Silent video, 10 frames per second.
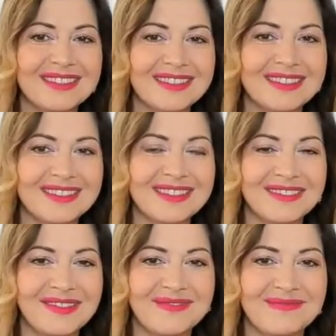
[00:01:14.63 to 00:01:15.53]

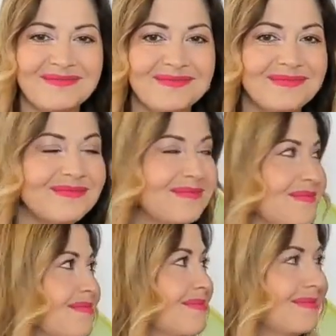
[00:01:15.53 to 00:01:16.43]

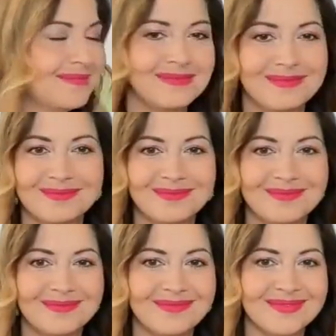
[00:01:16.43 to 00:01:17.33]

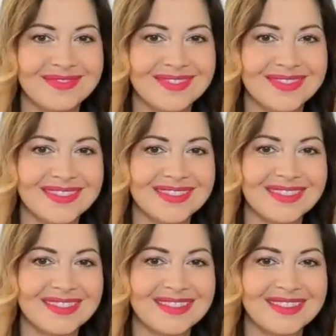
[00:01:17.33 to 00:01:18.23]

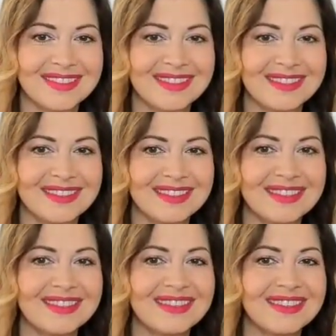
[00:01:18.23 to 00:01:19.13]

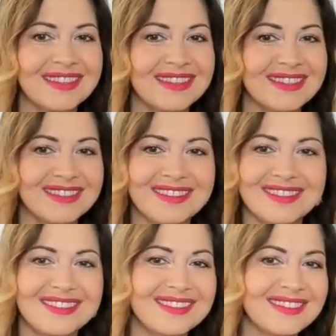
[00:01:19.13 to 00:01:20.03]

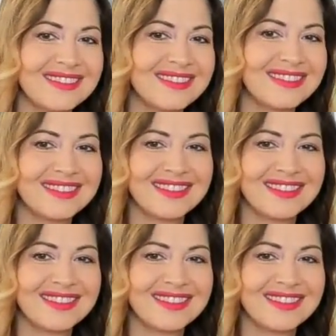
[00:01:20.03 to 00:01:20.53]
This person isn't speaking.